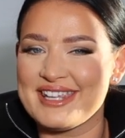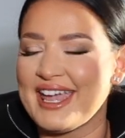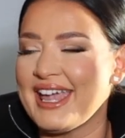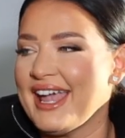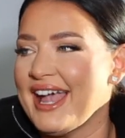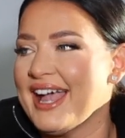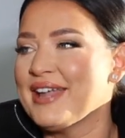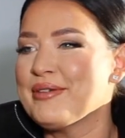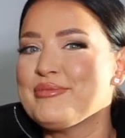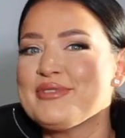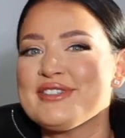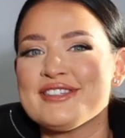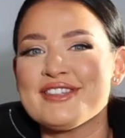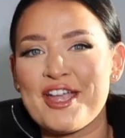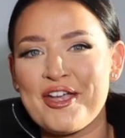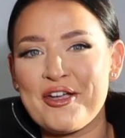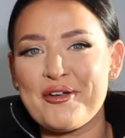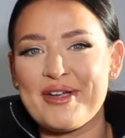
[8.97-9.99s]
I am
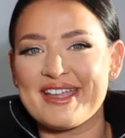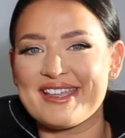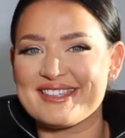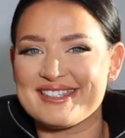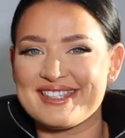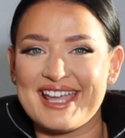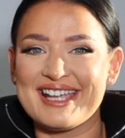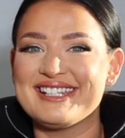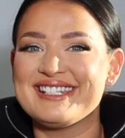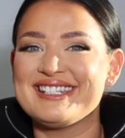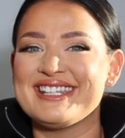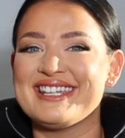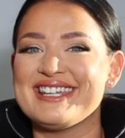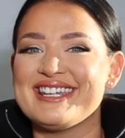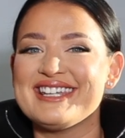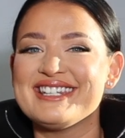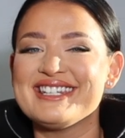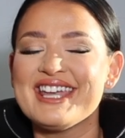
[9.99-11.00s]
so
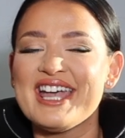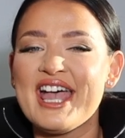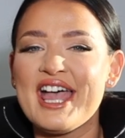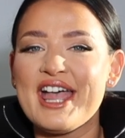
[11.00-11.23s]
excited